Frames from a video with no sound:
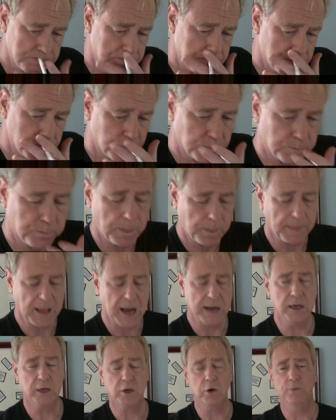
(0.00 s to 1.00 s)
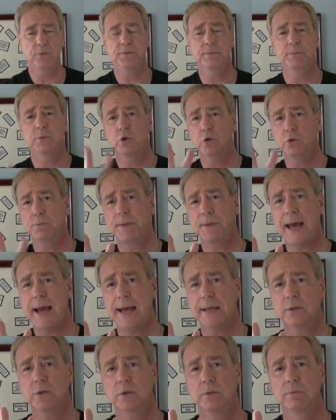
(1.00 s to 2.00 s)
and I go from two
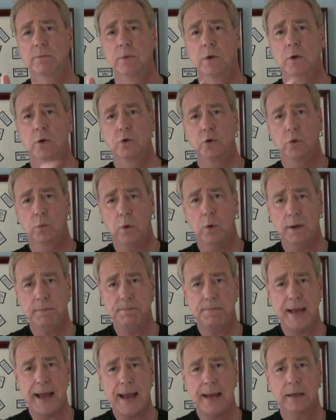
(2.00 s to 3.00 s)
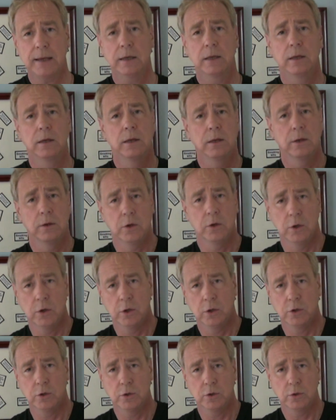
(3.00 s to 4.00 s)
packs to one pack,
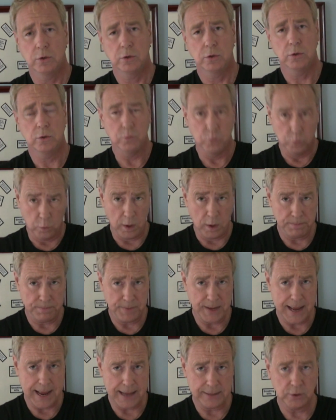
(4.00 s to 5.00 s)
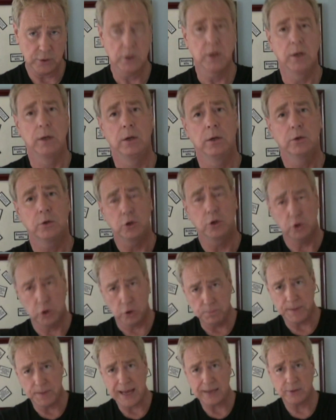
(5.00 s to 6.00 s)
one patch, to
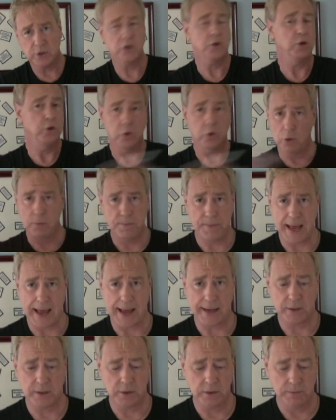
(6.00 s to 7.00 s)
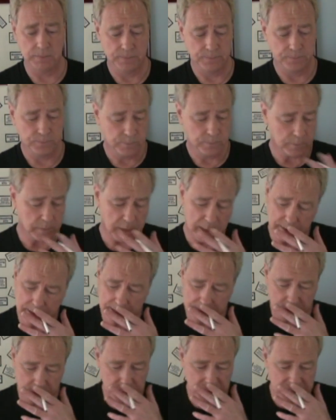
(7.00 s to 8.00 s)
two patches, no packs. And
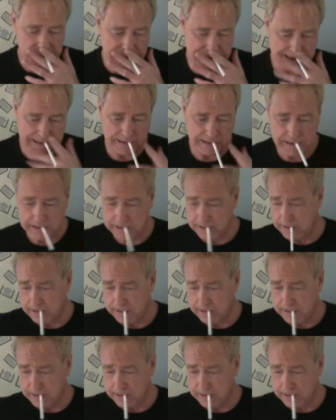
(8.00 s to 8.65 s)
that'll be that.